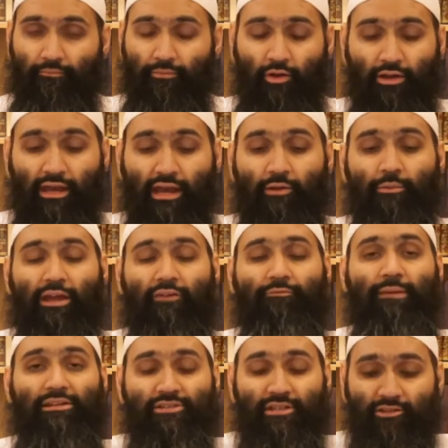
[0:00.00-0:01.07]
Okay, and we have
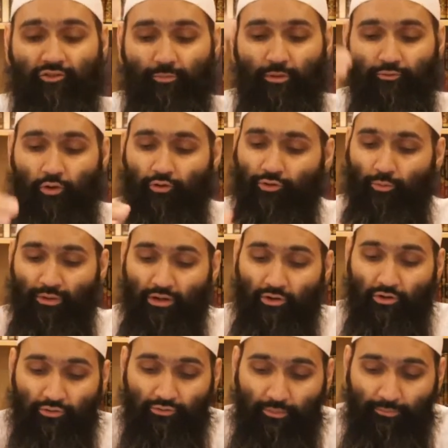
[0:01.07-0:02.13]
mentioned this before, so we're
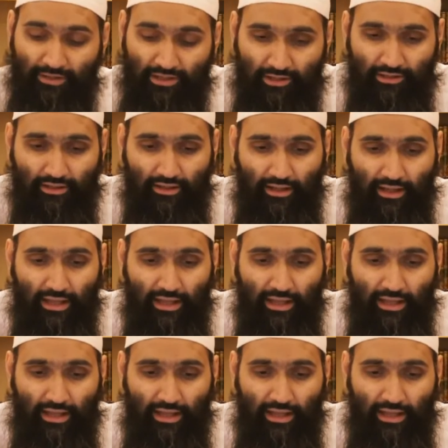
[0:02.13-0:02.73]
not going to repeat it.